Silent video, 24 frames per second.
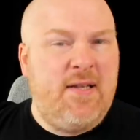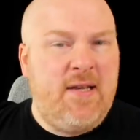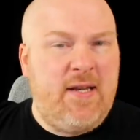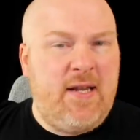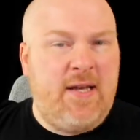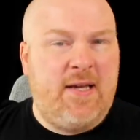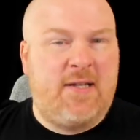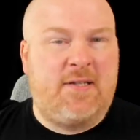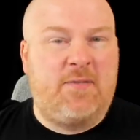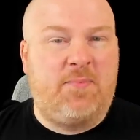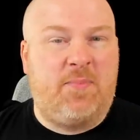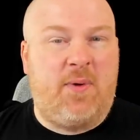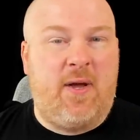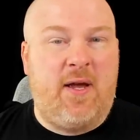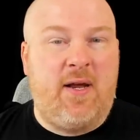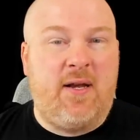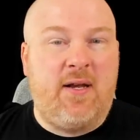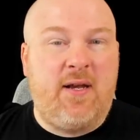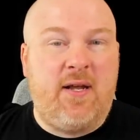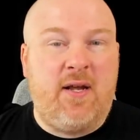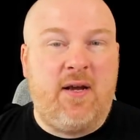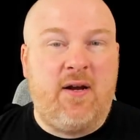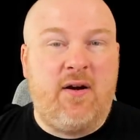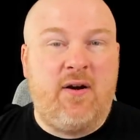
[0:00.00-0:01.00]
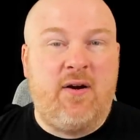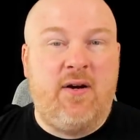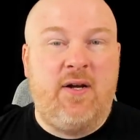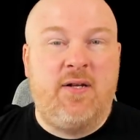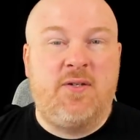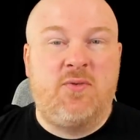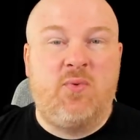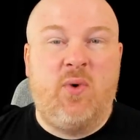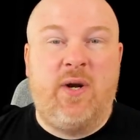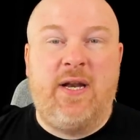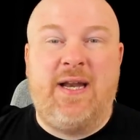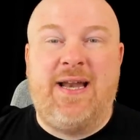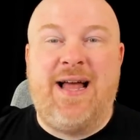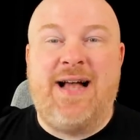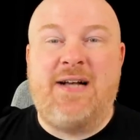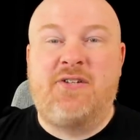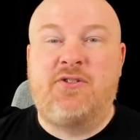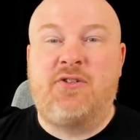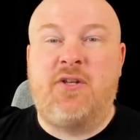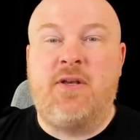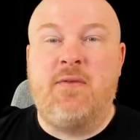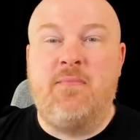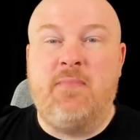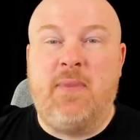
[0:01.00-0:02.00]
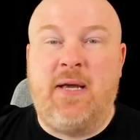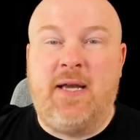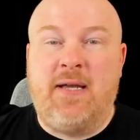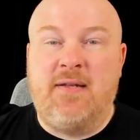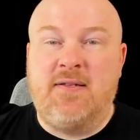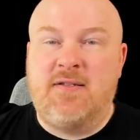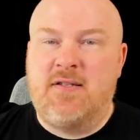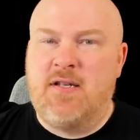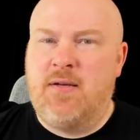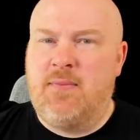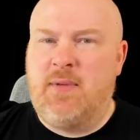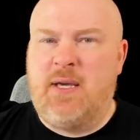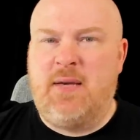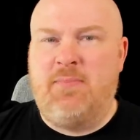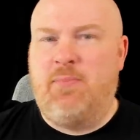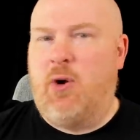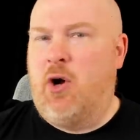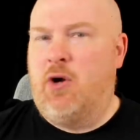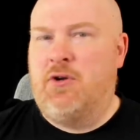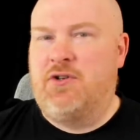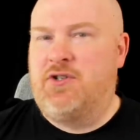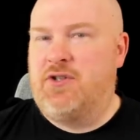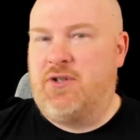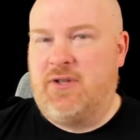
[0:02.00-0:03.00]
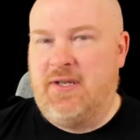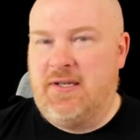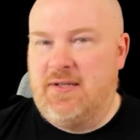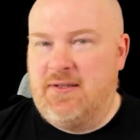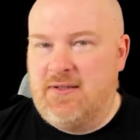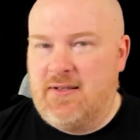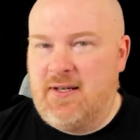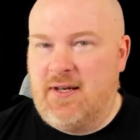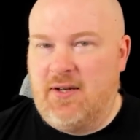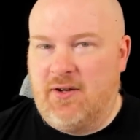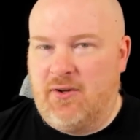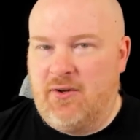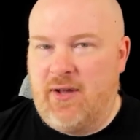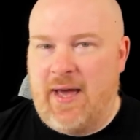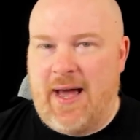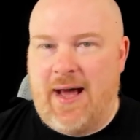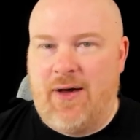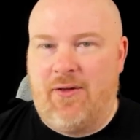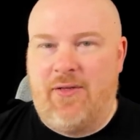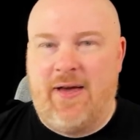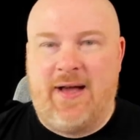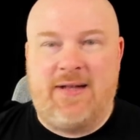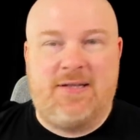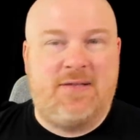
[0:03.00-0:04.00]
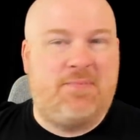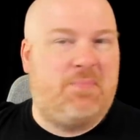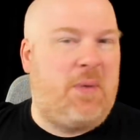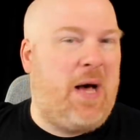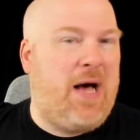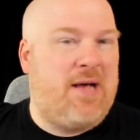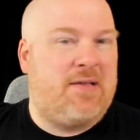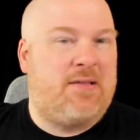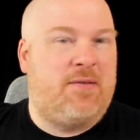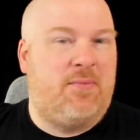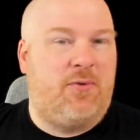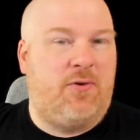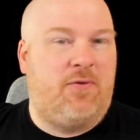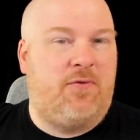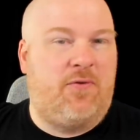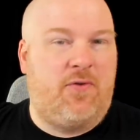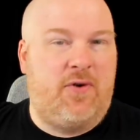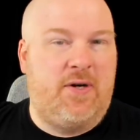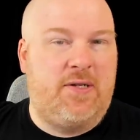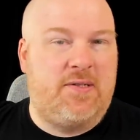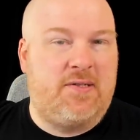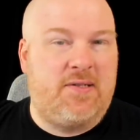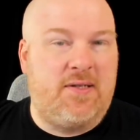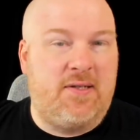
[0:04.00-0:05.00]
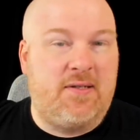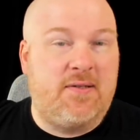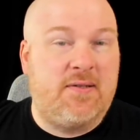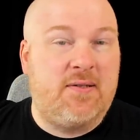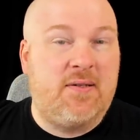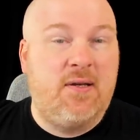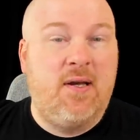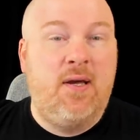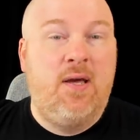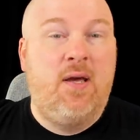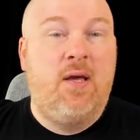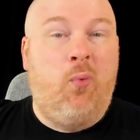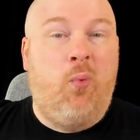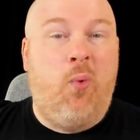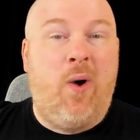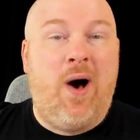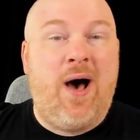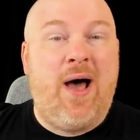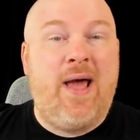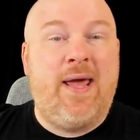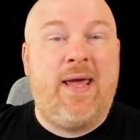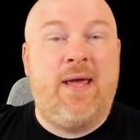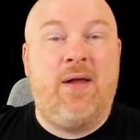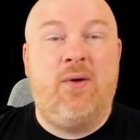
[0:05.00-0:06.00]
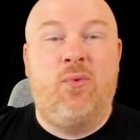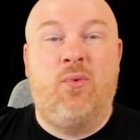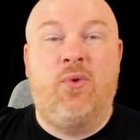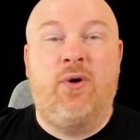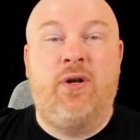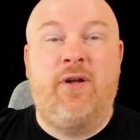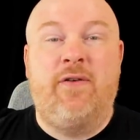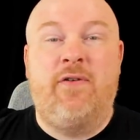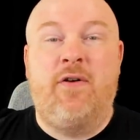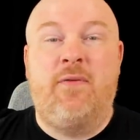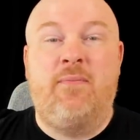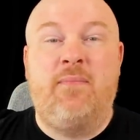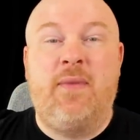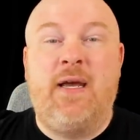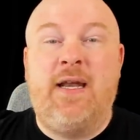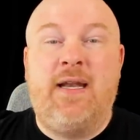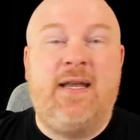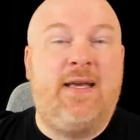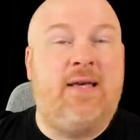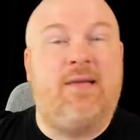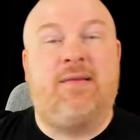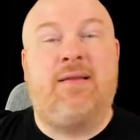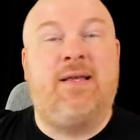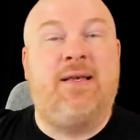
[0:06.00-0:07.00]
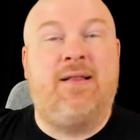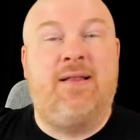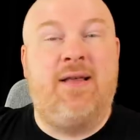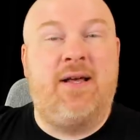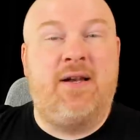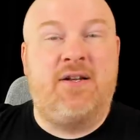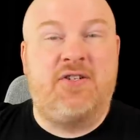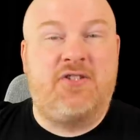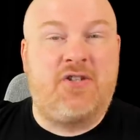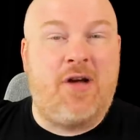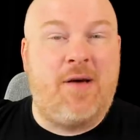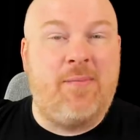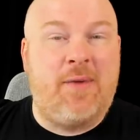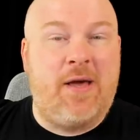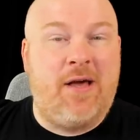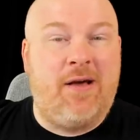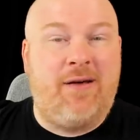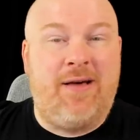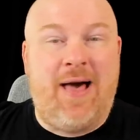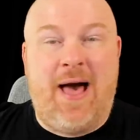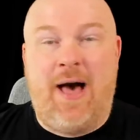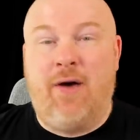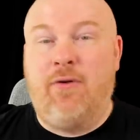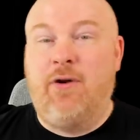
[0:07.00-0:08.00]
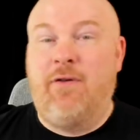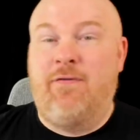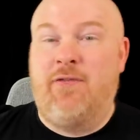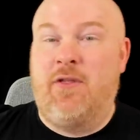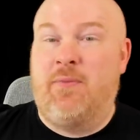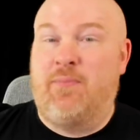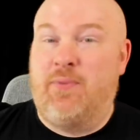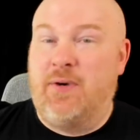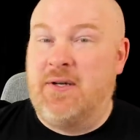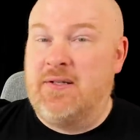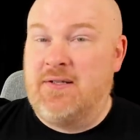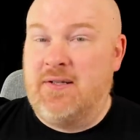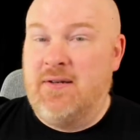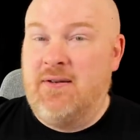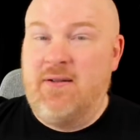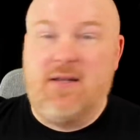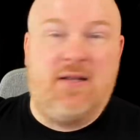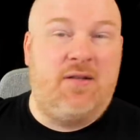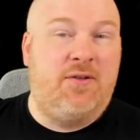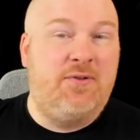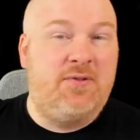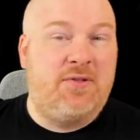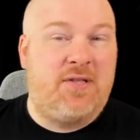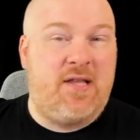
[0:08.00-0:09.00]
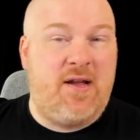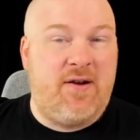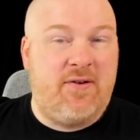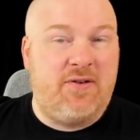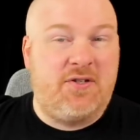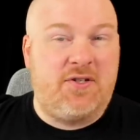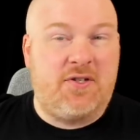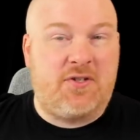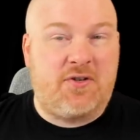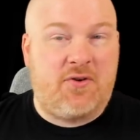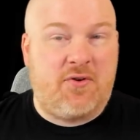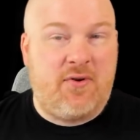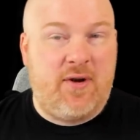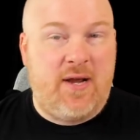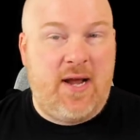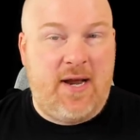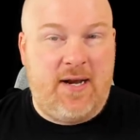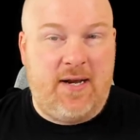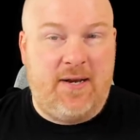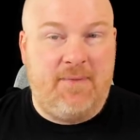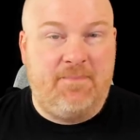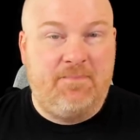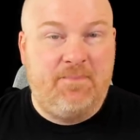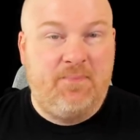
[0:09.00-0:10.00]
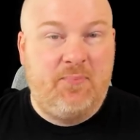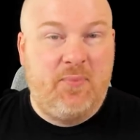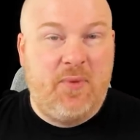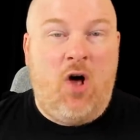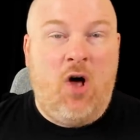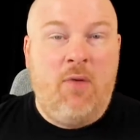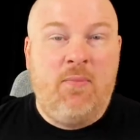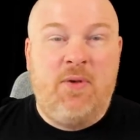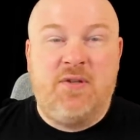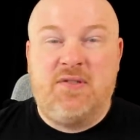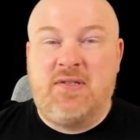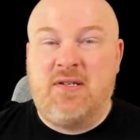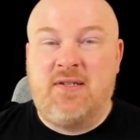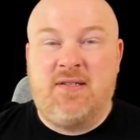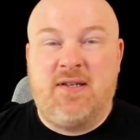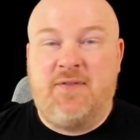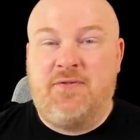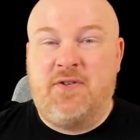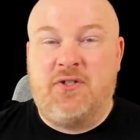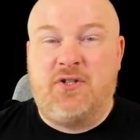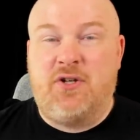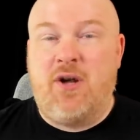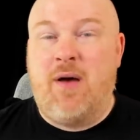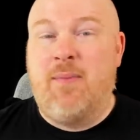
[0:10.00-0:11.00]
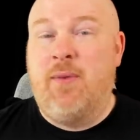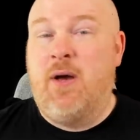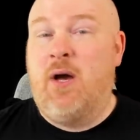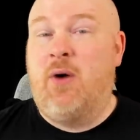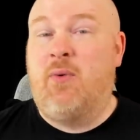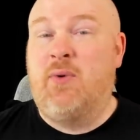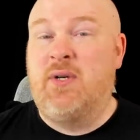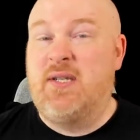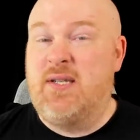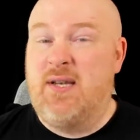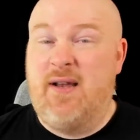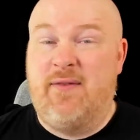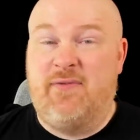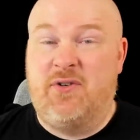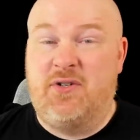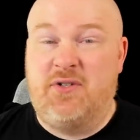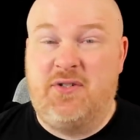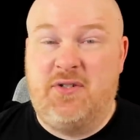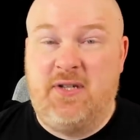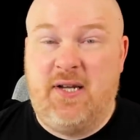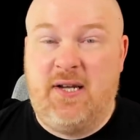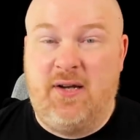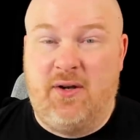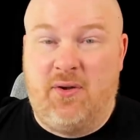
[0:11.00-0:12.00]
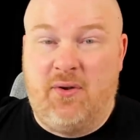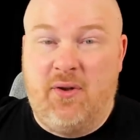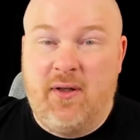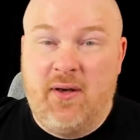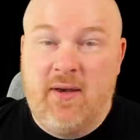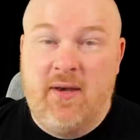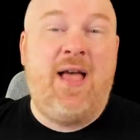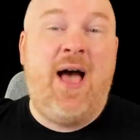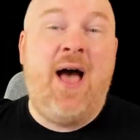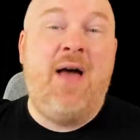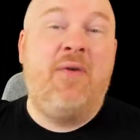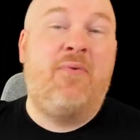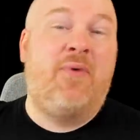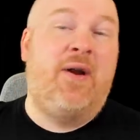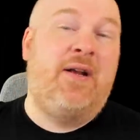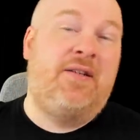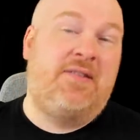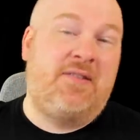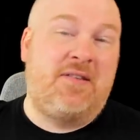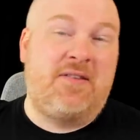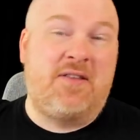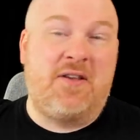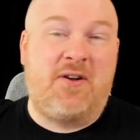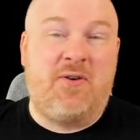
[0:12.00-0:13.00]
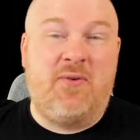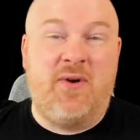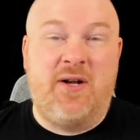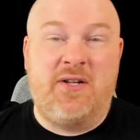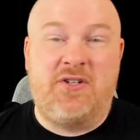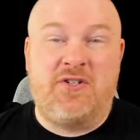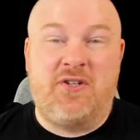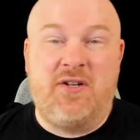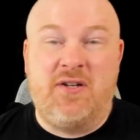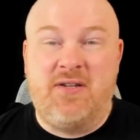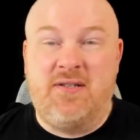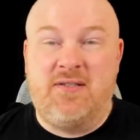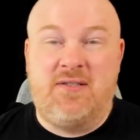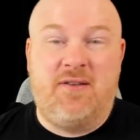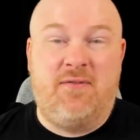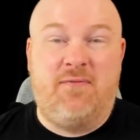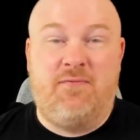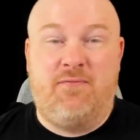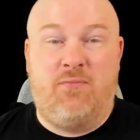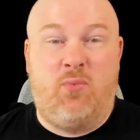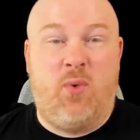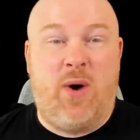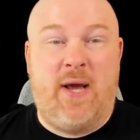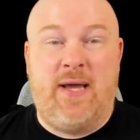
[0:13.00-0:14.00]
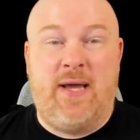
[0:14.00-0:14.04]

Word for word: isn't explained here is what it actually means to be partially sealed, how that's possible, for instance, or why it would have immediately let Ishamael out of the prison that Lews Therin just created. It's almost as if Ishamael was never sealed, but that raises the question as if